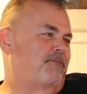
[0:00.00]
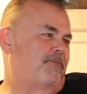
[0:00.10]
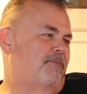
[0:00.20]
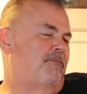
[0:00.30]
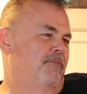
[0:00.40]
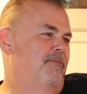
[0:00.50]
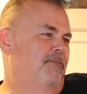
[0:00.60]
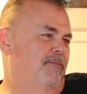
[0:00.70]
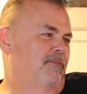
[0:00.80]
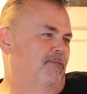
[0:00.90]

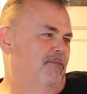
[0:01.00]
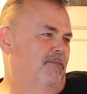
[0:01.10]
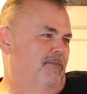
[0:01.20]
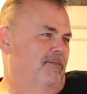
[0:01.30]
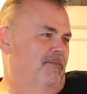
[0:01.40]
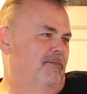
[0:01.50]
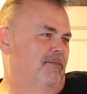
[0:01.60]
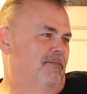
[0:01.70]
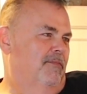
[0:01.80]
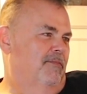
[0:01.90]

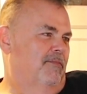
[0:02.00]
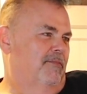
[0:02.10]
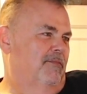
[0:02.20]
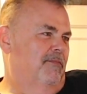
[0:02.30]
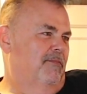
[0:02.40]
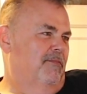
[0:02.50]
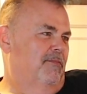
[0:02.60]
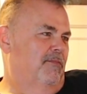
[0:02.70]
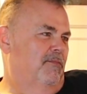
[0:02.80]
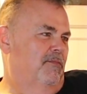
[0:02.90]

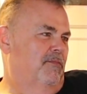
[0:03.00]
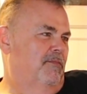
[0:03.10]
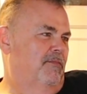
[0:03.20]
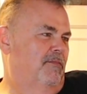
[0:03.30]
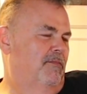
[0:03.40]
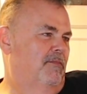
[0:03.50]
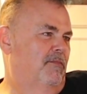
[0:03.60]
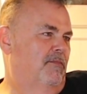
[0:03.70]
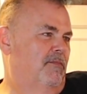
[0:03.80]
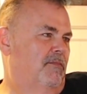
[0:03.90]

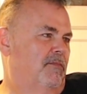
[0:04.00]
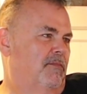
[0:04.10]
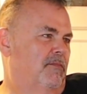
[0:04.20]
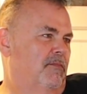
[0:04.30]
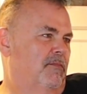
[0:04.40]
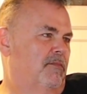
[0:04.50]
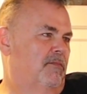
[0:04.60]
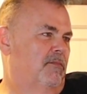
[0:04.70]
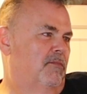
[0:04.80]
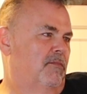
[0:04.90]

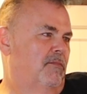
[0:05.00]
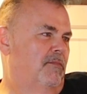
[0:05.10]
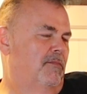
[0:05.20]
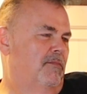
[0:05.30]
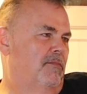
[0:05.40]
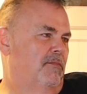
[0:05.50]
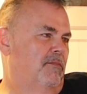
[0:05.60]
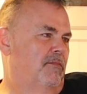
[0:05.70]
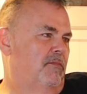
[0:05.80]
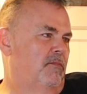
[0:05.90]

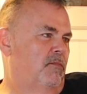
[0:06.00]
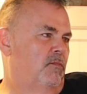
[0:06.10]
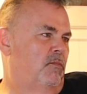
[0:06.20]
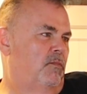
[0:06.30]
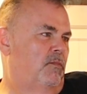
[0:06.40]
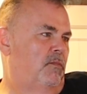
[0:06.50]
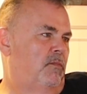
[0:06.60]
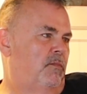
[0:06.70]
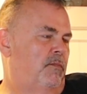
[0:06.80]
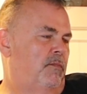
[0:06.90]

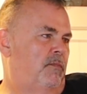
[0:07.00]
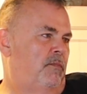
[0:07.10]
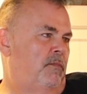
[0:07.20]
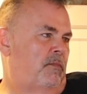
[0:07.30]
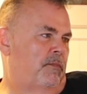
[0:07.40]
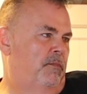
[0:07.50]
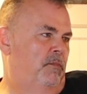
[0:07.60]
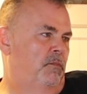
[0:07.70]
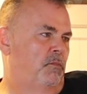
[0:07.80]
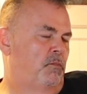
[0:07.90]
No words are spoken by the person on screen.